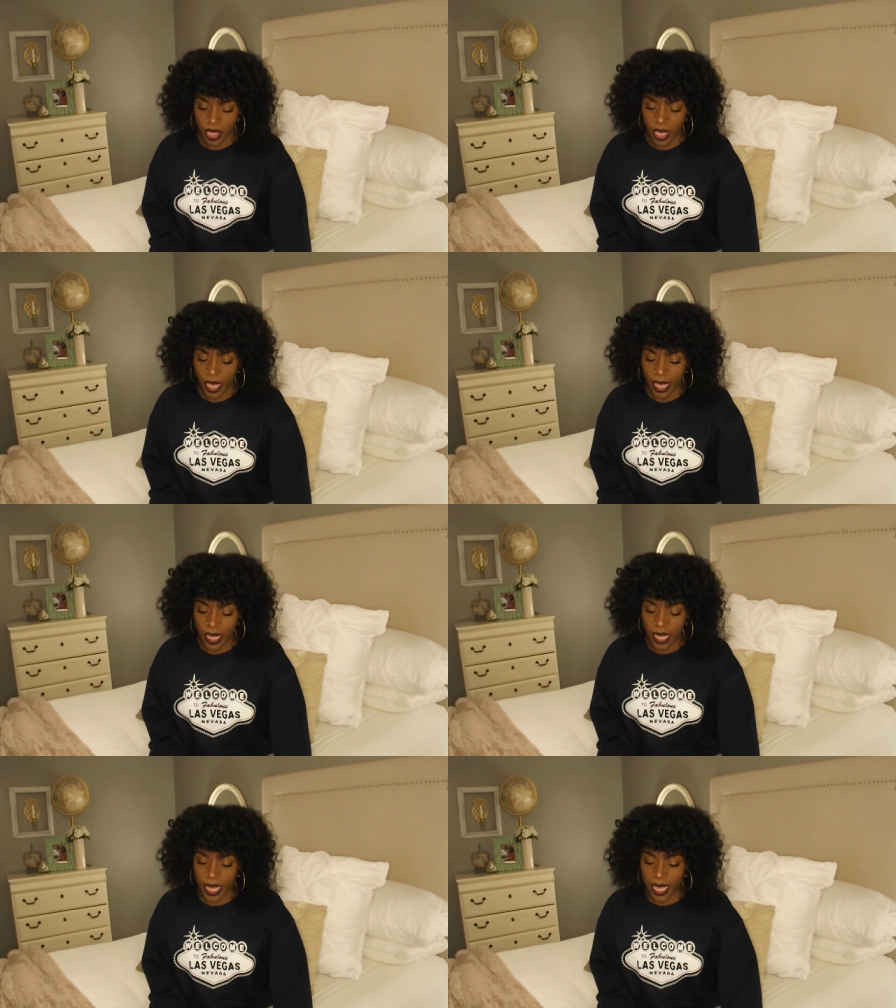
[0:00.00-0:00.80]

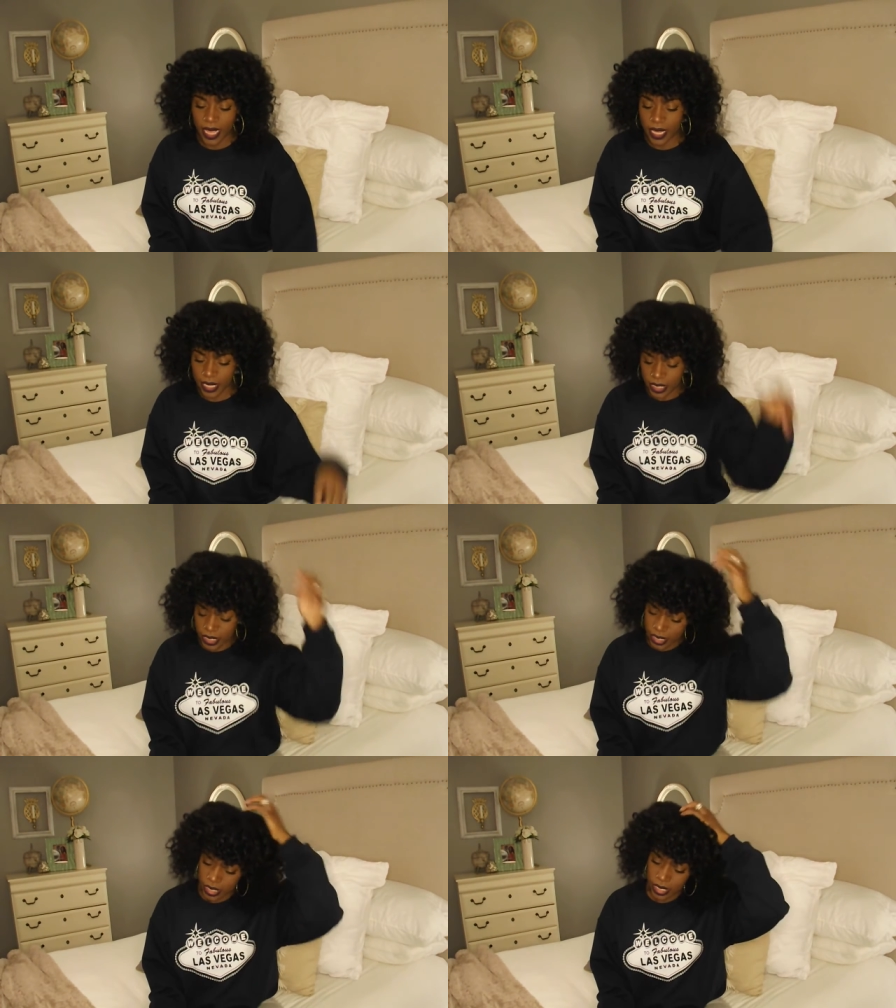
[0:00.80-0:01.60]
And
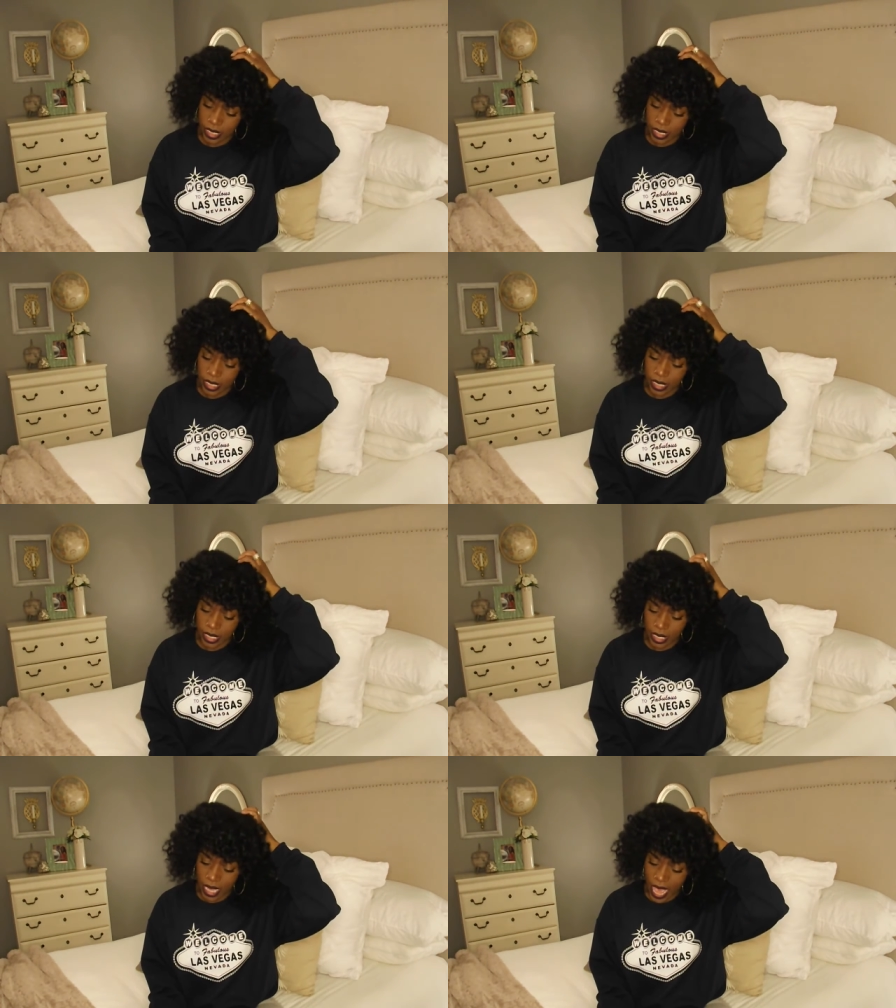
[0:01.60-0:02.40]

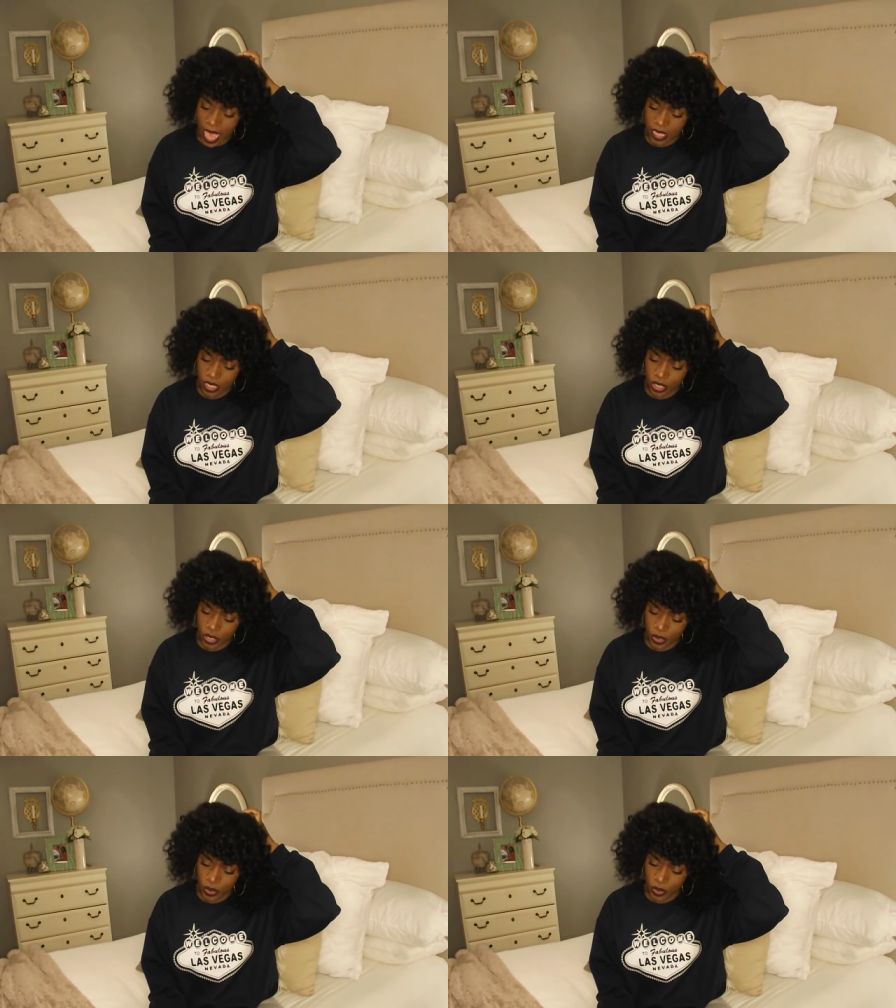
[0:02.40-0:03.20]
the last
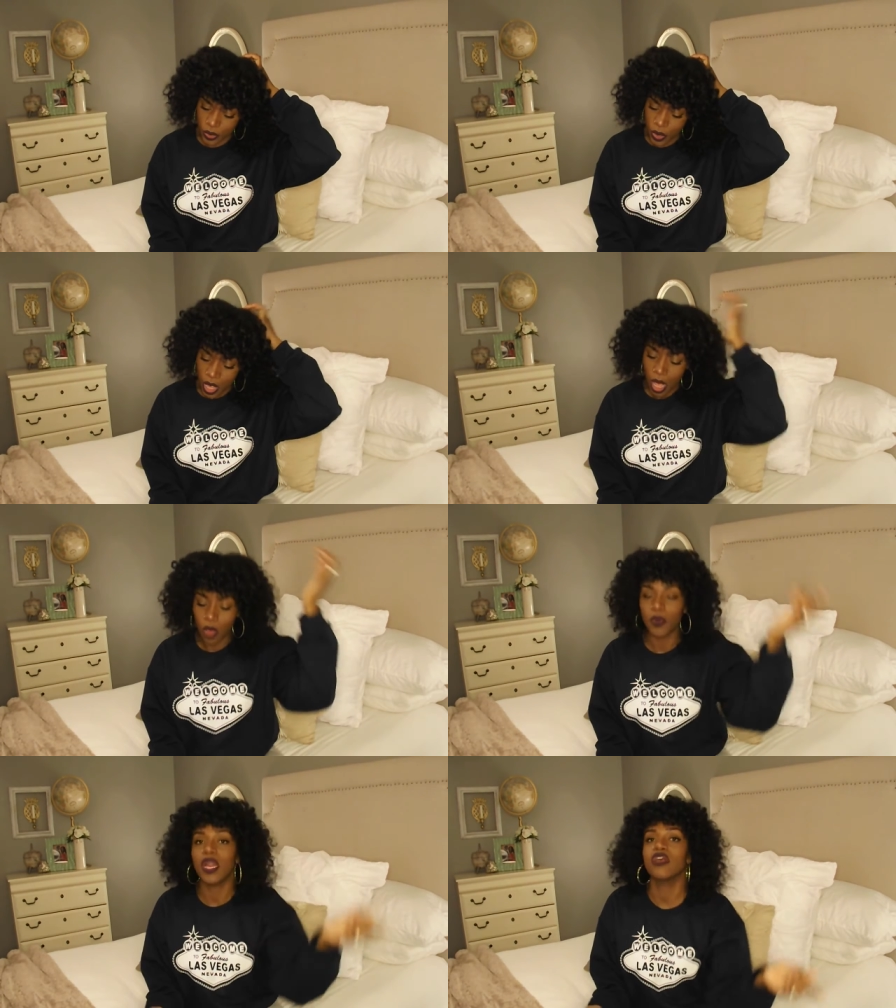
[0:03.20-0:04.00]
two,
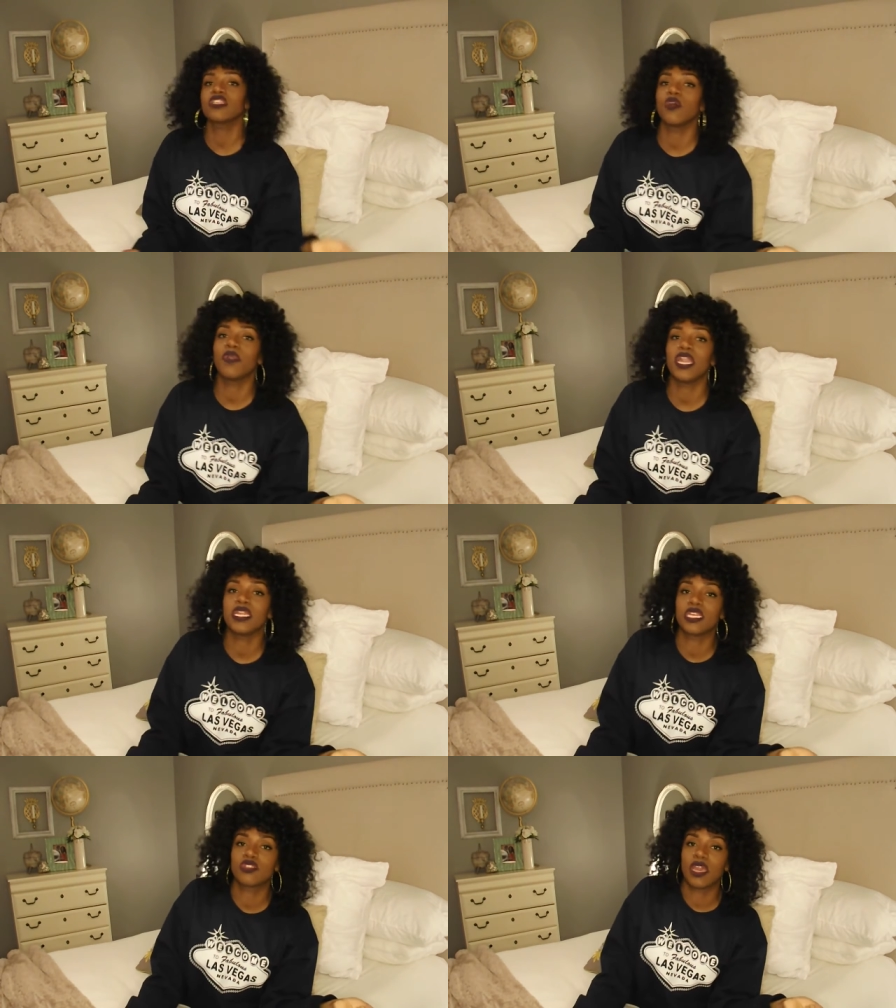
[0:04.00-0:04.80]
oh, we also went in
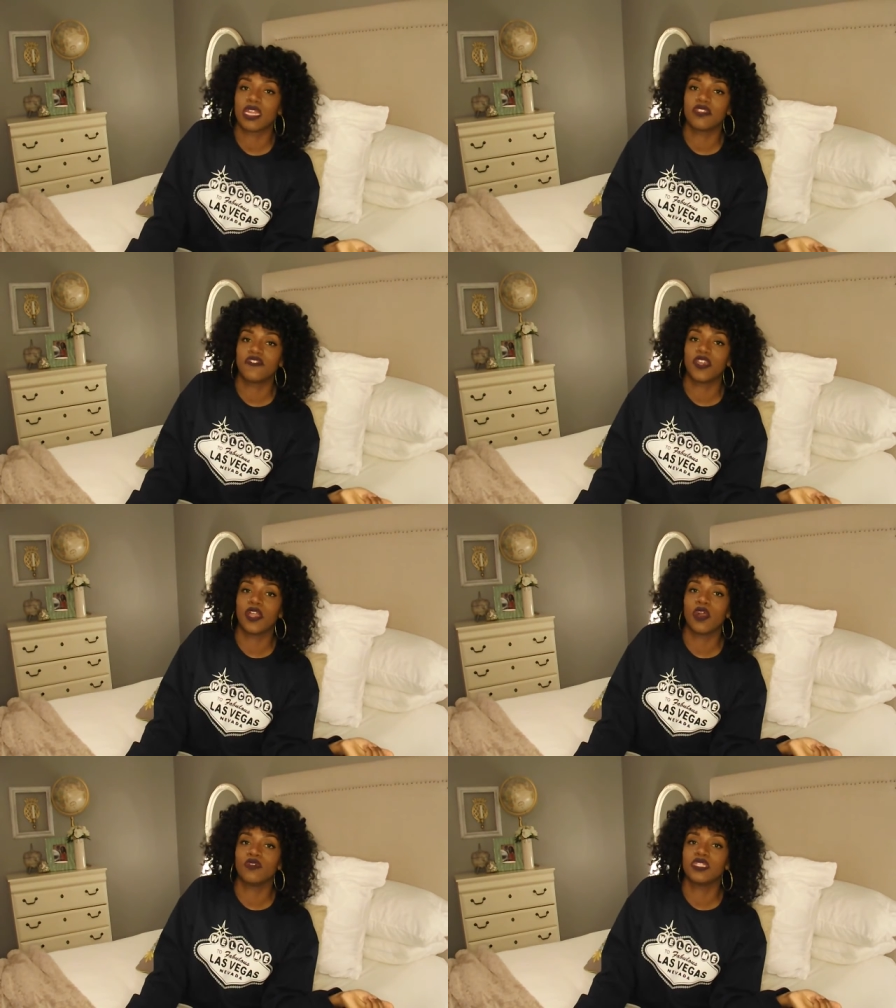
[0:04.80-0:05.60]
the Stratosphere
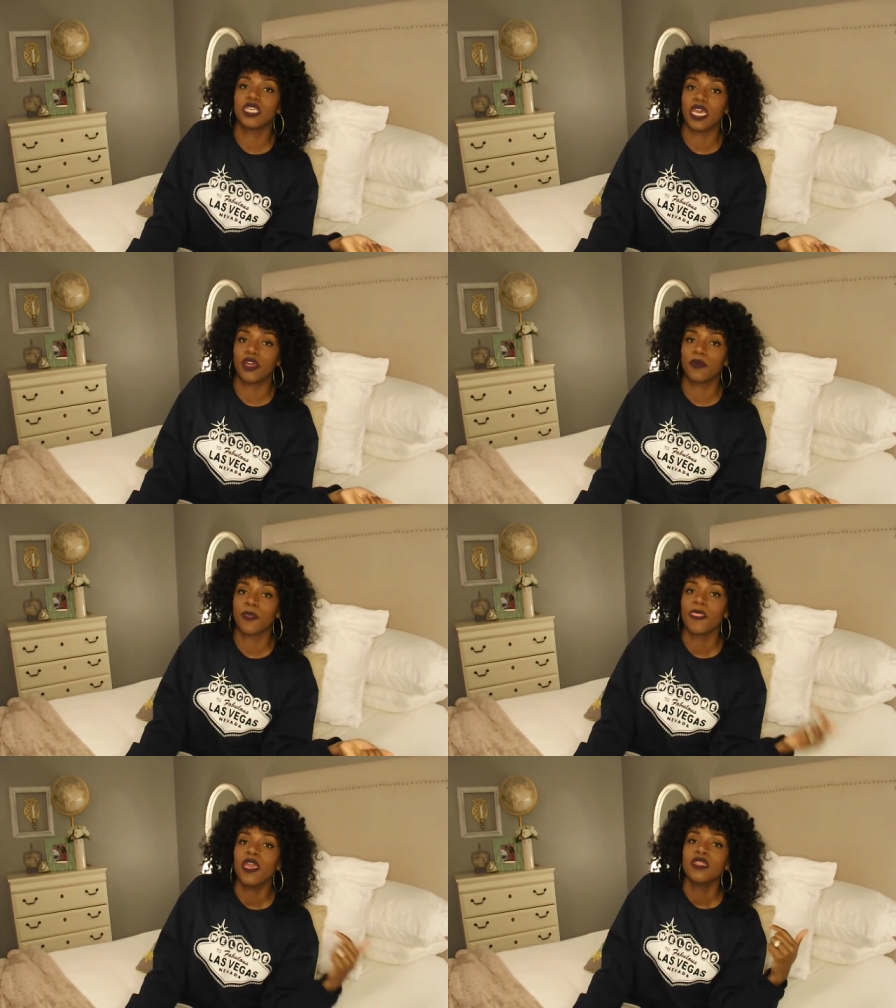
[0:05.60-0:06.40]
Hotel.
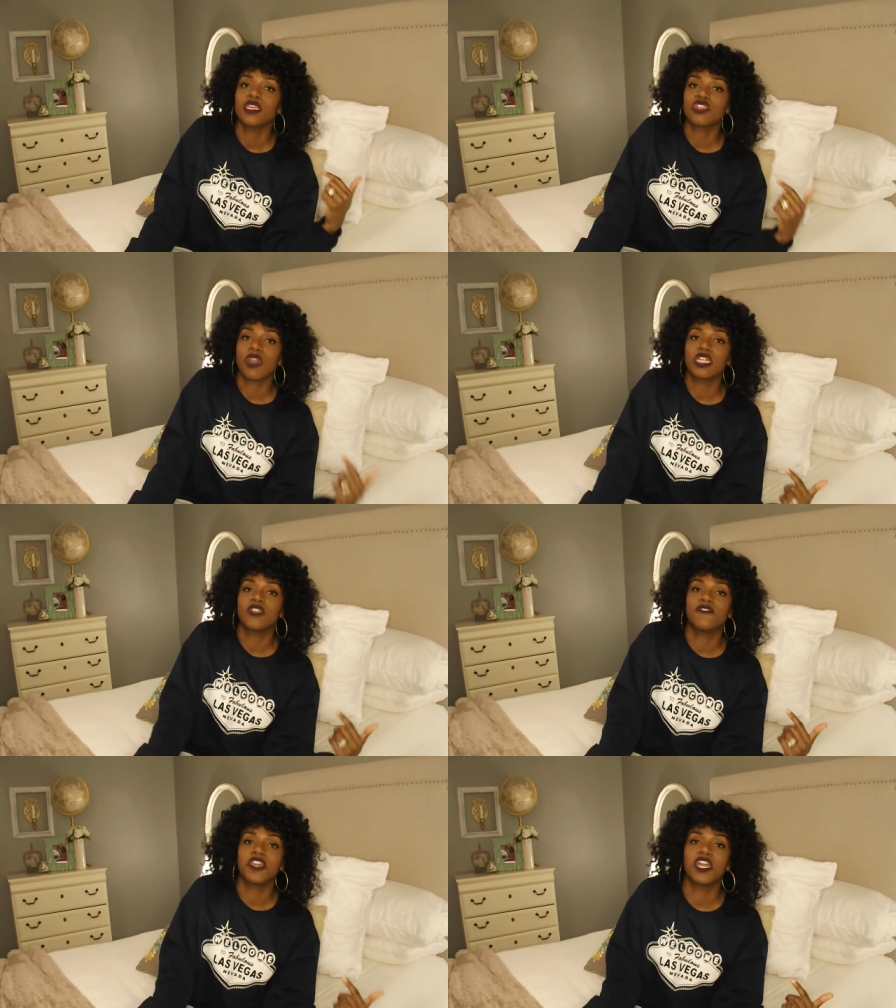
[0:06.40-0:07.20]
The
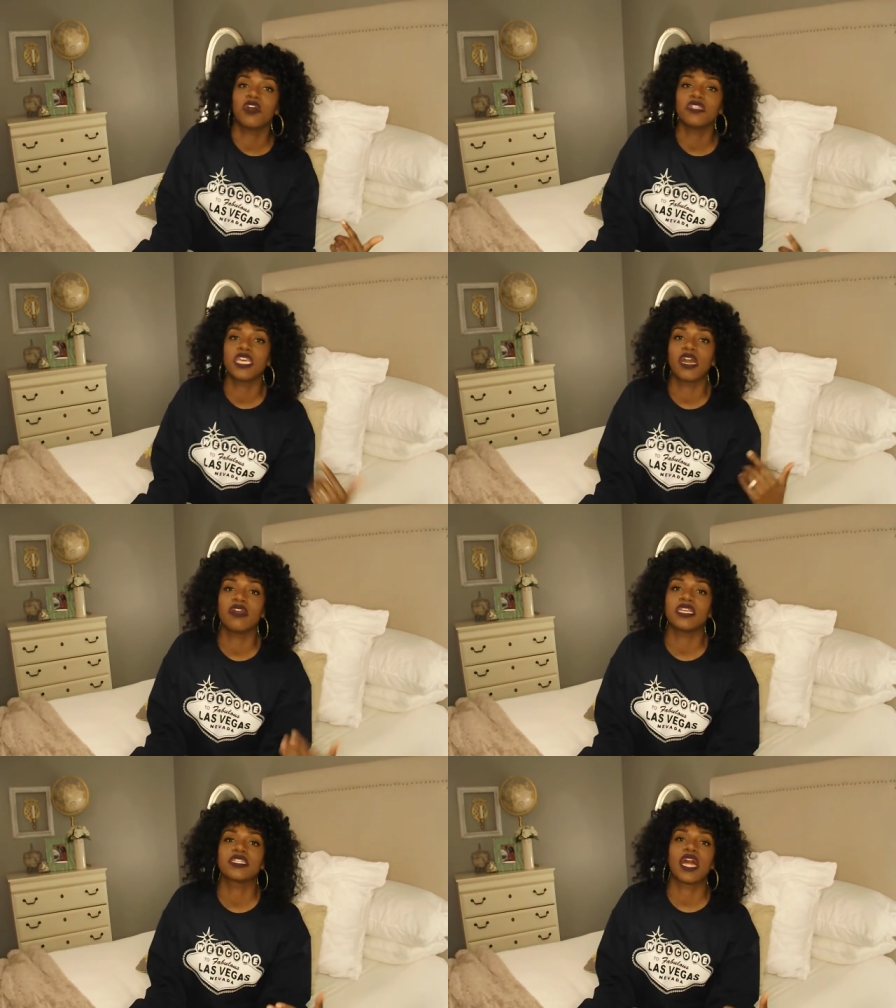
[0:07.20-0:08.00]
Stratosphere Hotel
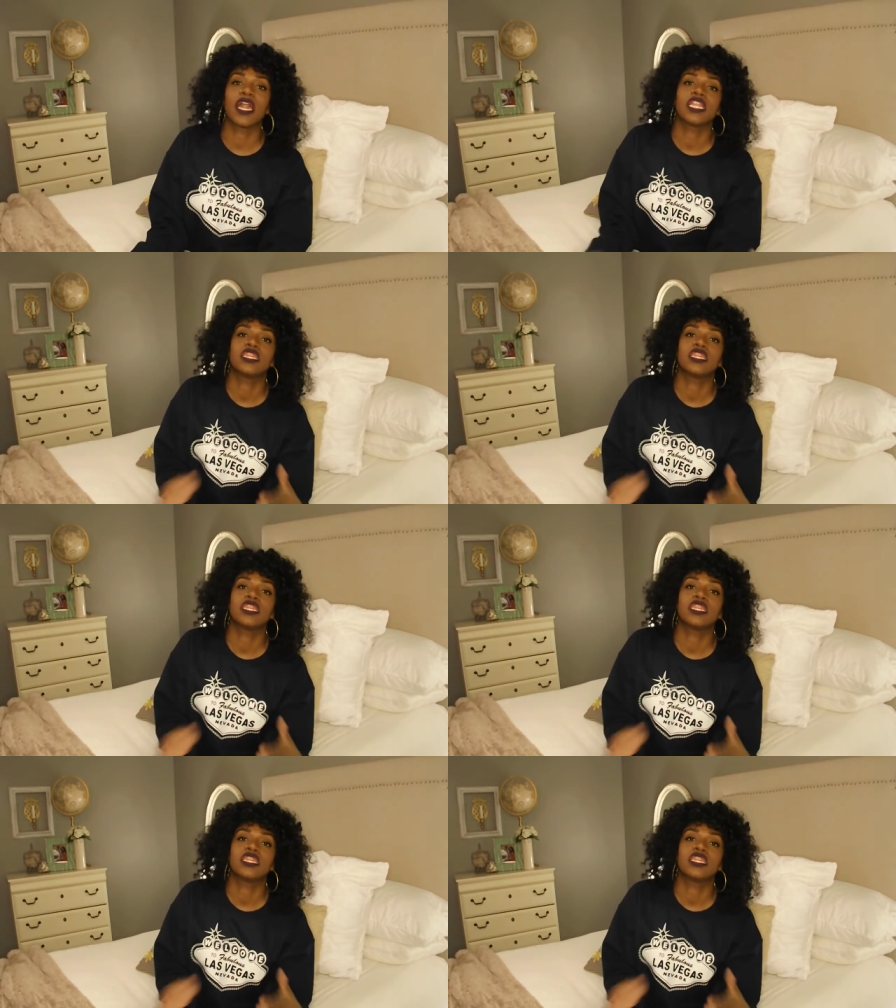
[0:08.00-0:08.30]
is like